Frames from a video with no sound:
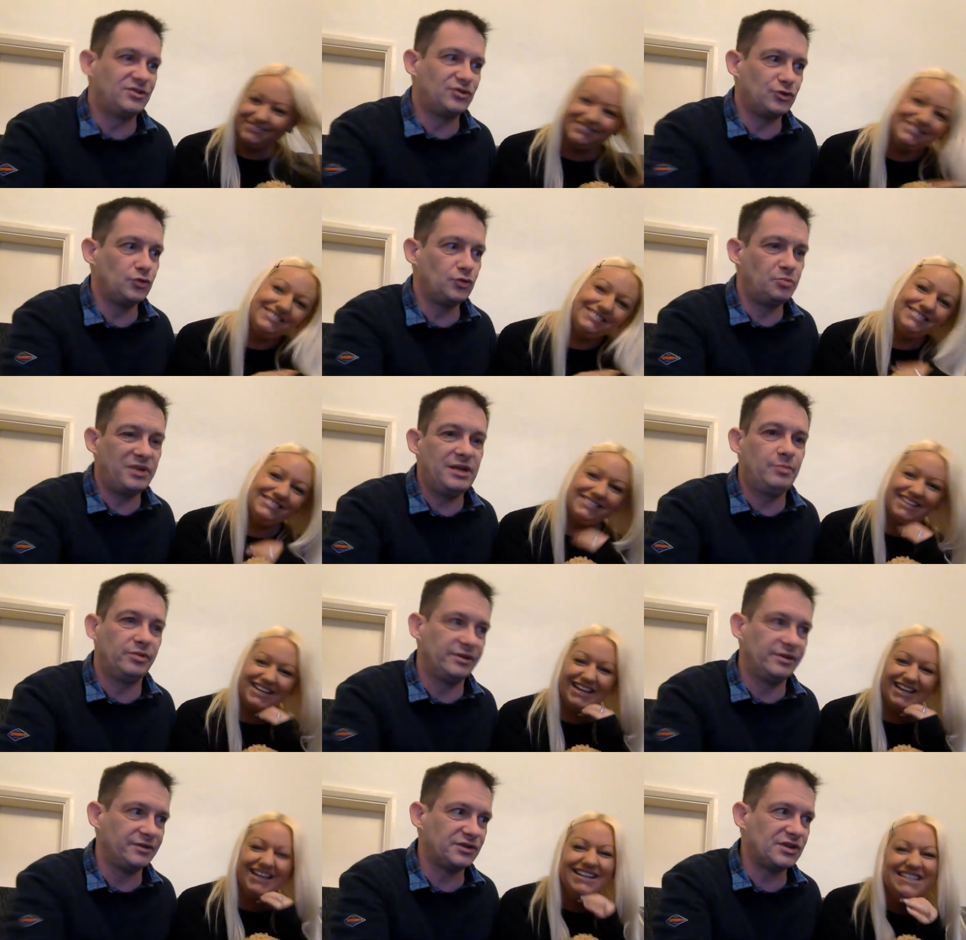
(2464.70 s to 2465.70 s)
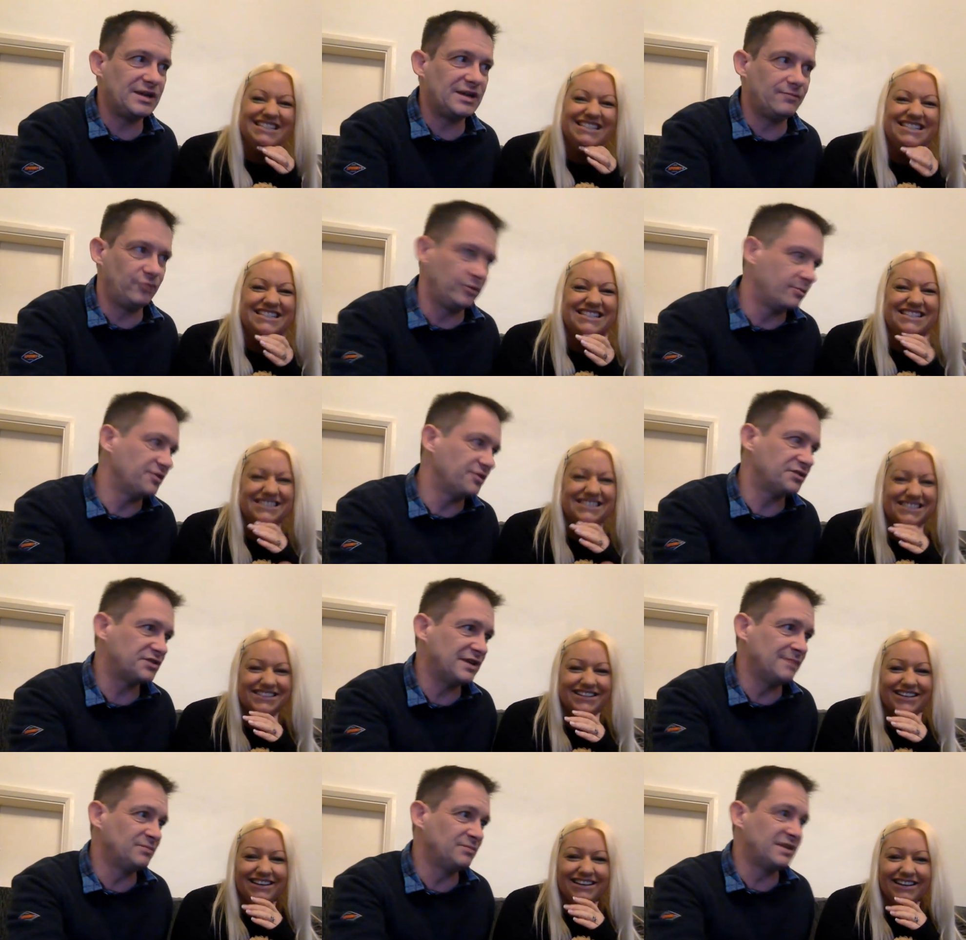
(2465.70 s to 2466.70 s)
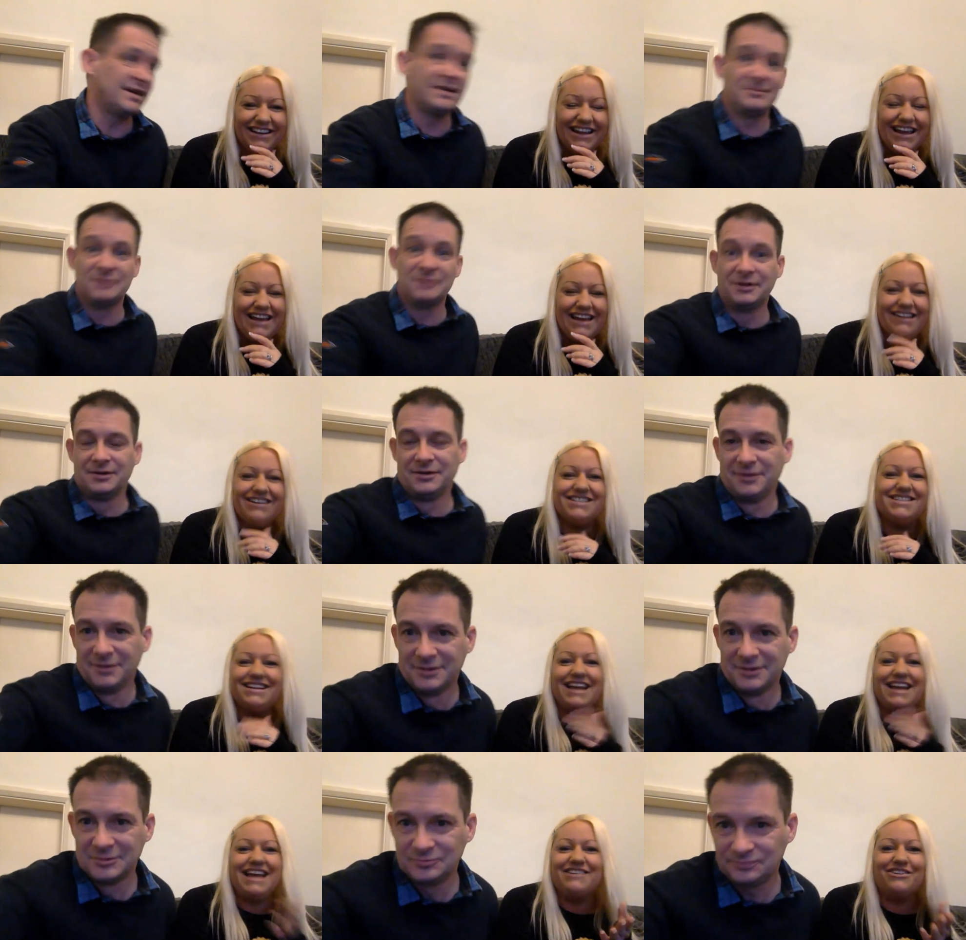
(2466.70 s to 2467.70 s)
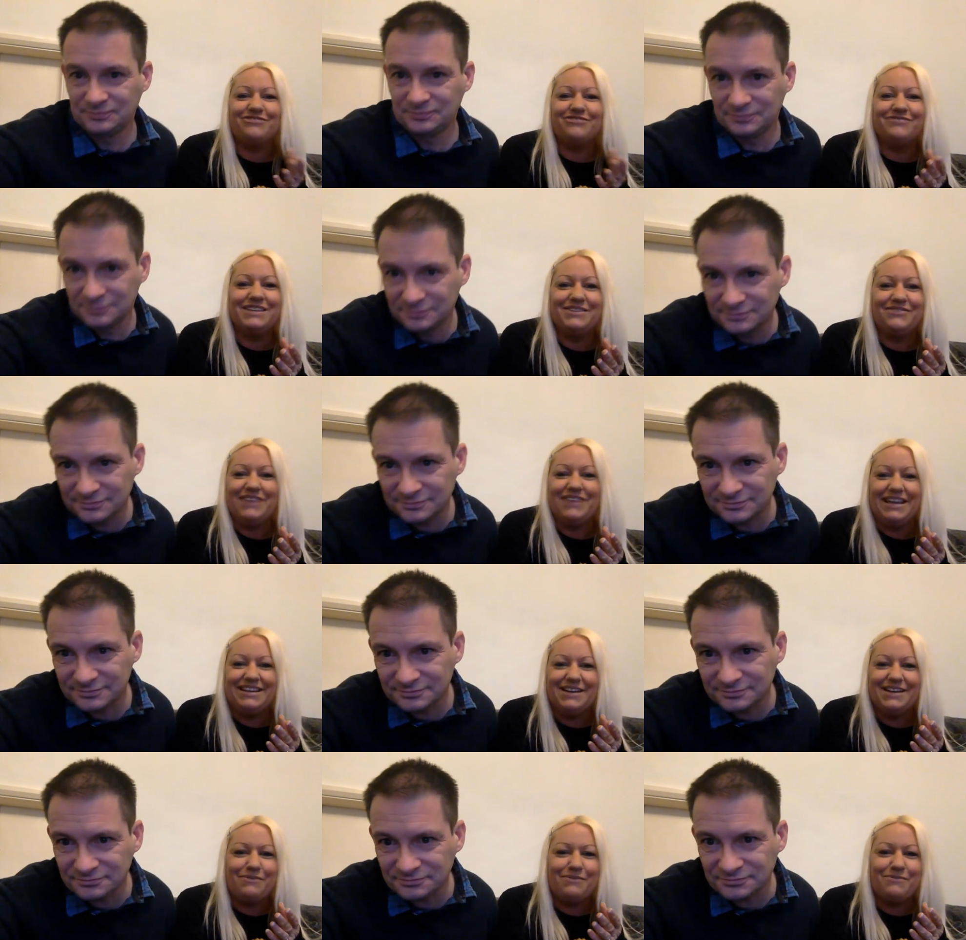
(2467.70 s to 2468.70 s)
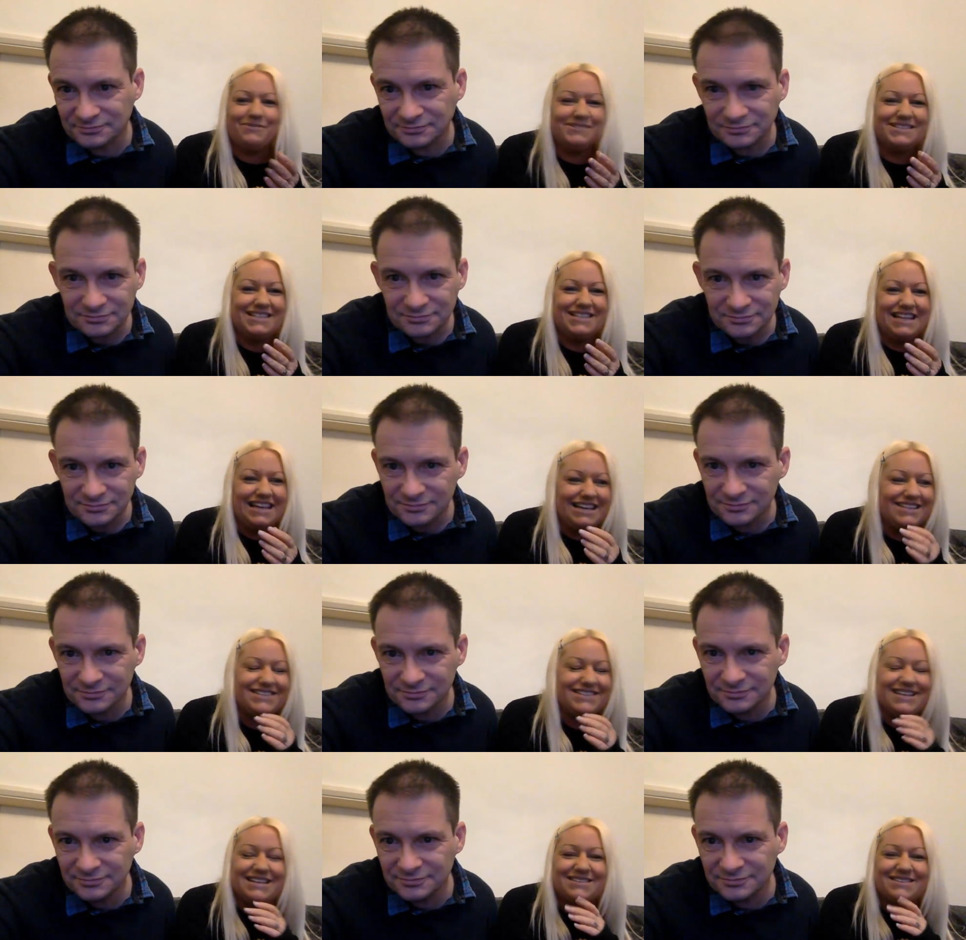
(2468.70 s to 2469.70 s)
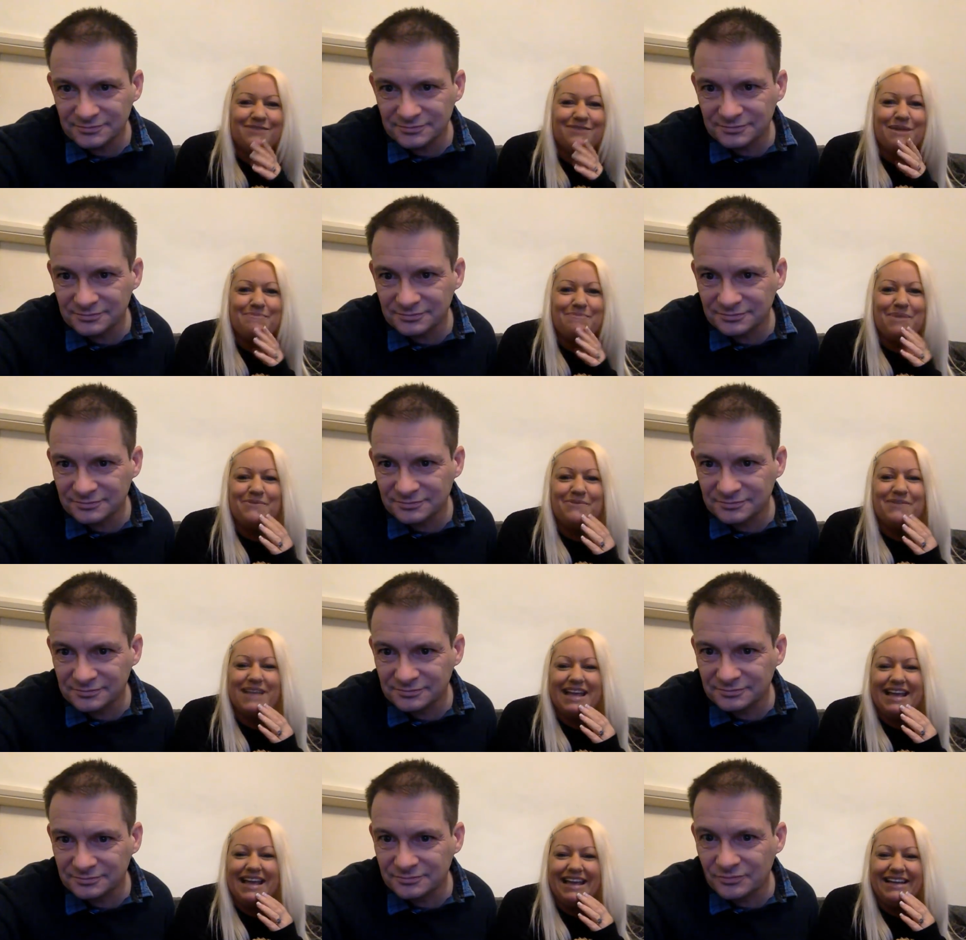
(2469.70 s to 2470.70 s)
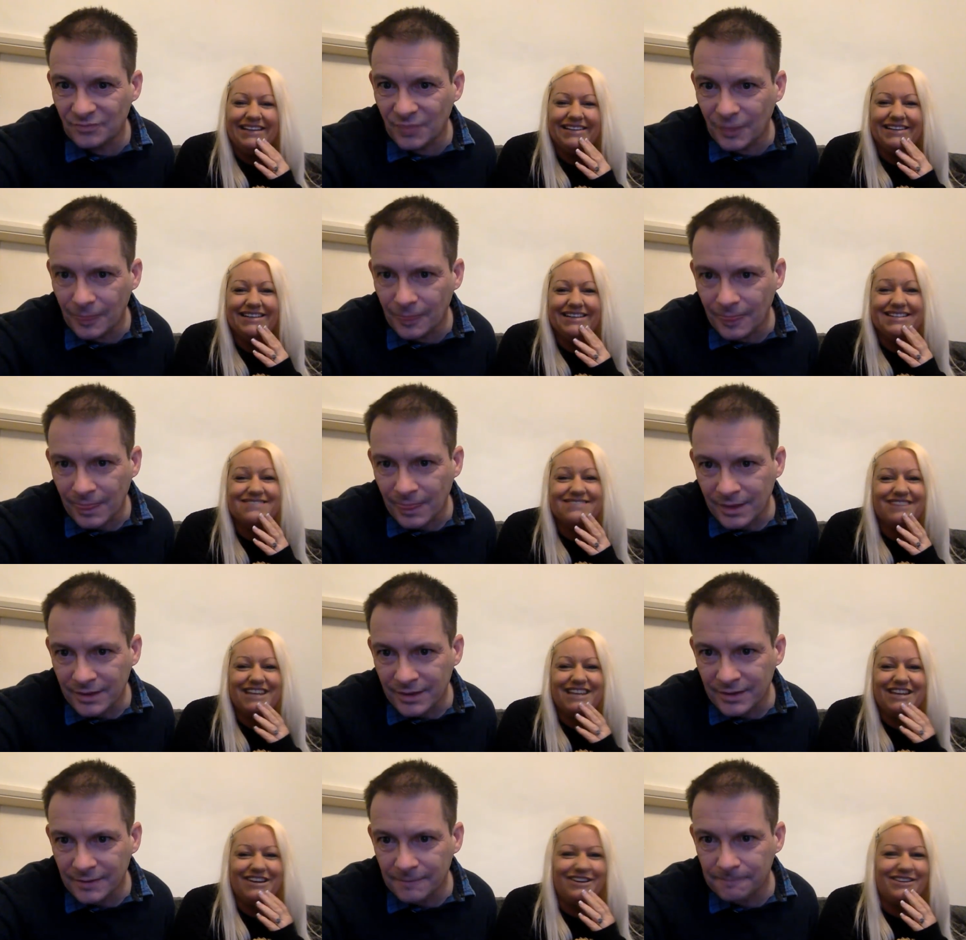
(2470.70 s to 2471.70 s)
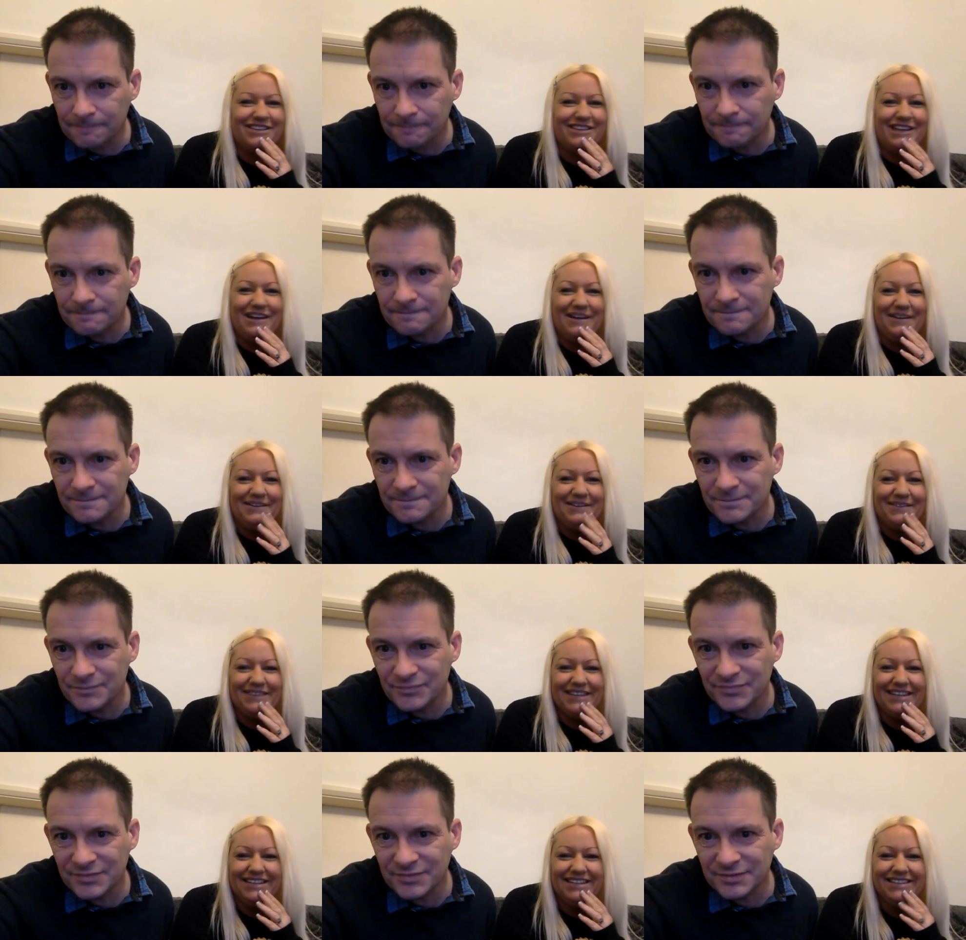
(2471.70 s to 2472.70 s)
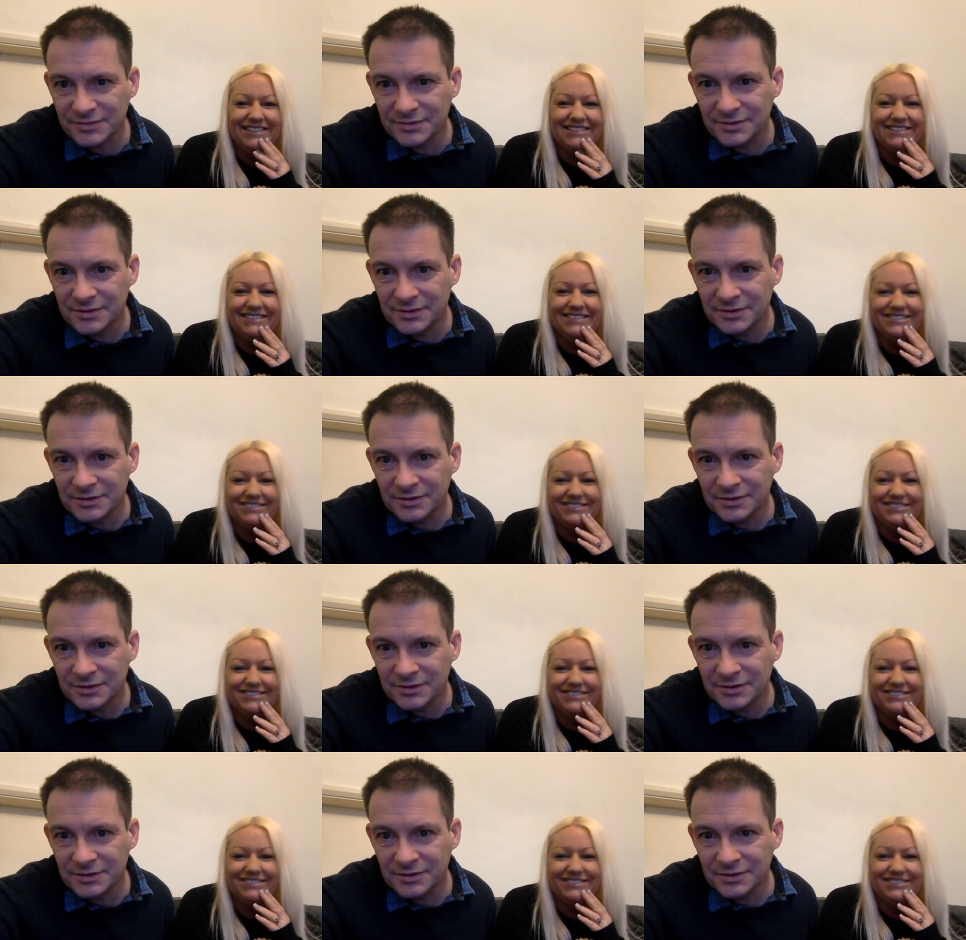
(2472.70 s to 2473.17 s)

Speaker 1: to two people in the same room at the same time. And I still ain't got rid of it. No one wants it. It's quite bulky. It's really good, though.